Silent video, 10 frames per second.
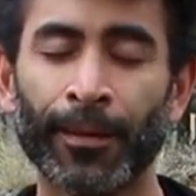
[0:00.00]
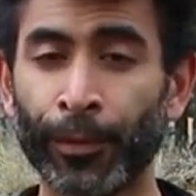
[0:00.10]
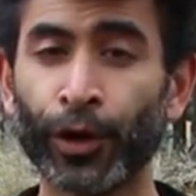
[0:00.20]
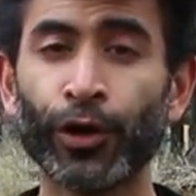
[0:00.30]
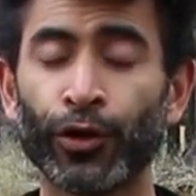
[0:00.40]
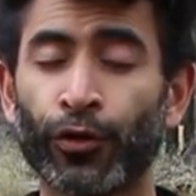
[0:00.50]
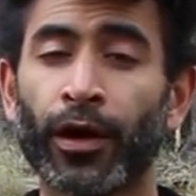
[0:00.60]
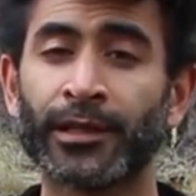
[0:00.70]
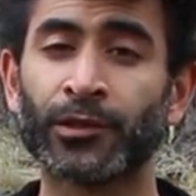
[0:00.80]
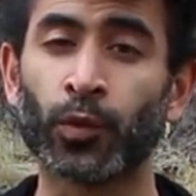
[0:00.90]
Mirror
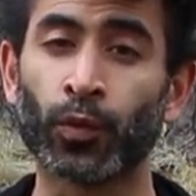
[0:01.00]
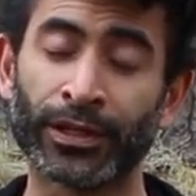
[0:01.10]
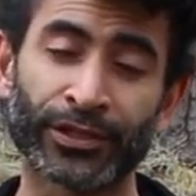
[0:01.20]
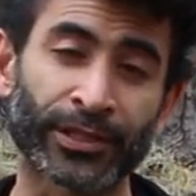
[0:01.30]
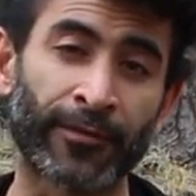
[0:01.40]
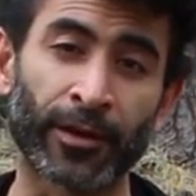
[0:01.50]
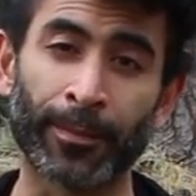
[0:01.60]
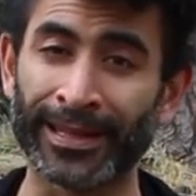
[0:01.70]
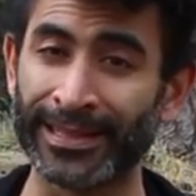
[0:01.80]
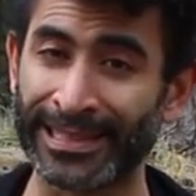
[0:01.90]
neurons were discovered
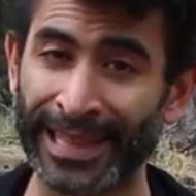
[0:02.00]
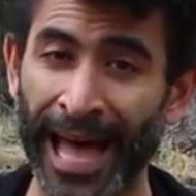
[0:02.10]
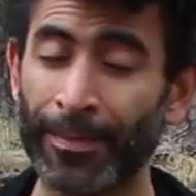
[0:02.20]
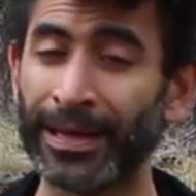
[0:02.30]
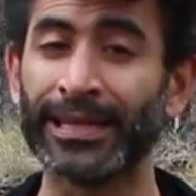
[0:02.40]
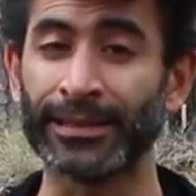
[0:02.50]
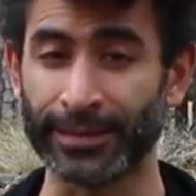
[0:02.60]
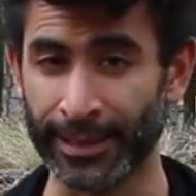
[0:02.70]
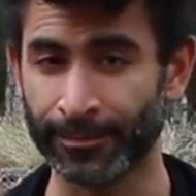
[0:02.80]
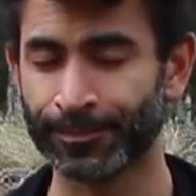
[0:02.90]
by this lab in
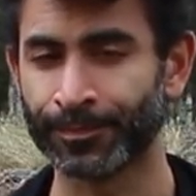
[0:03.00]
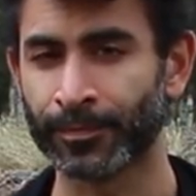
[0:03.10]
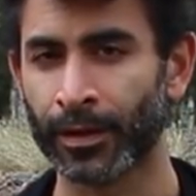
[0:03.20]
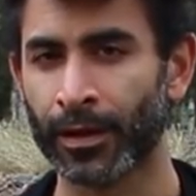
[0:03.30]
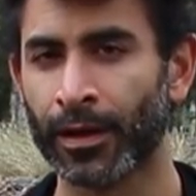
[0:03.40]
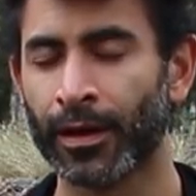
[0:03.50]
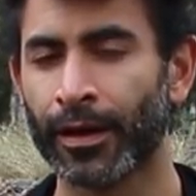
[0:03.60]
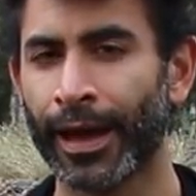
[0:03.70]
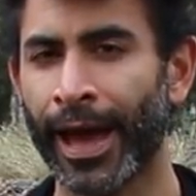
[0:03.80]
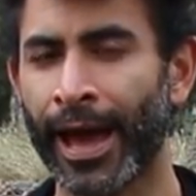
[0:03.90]
Italy.
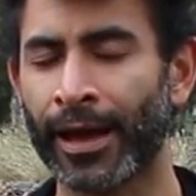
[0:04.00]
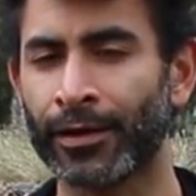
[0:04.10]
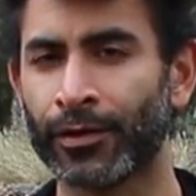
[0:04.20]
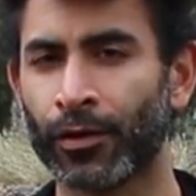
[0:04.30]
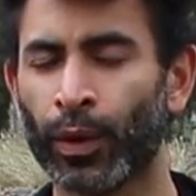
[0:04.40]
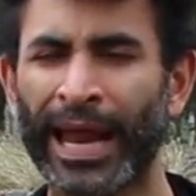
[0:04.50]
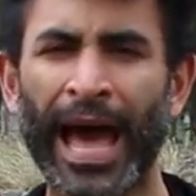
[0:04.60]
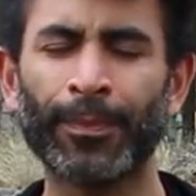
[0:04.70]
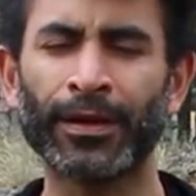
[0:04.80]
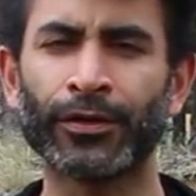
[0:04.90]
And what
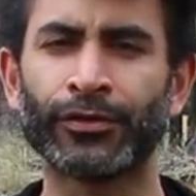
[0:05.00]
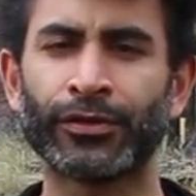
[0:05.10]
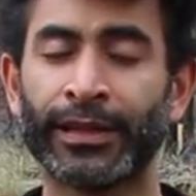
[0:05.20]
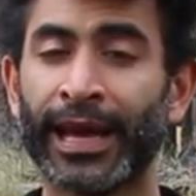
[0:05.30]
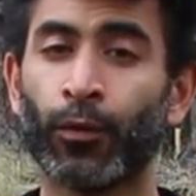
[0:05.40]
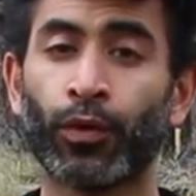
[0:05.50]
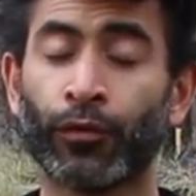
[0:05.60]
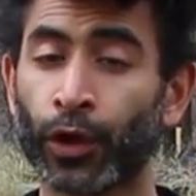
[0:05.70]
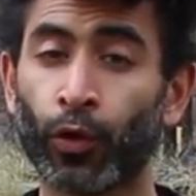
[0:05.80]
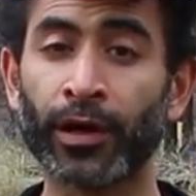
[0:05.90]
happened is they were
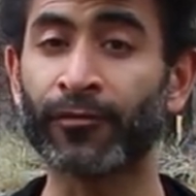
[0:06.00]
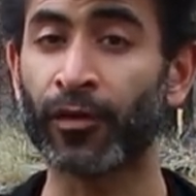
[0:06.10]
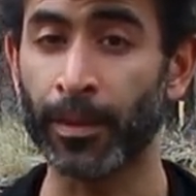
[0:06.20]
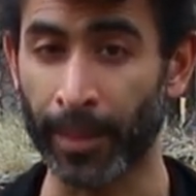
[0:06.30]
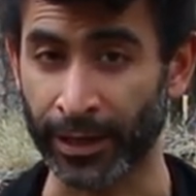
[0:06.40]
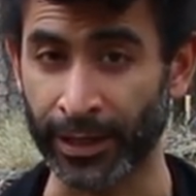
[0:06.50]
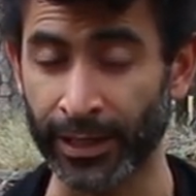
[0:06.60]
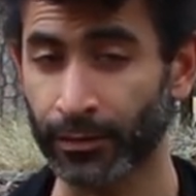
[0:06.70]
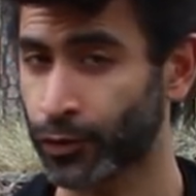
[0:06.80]
recording from a monkey.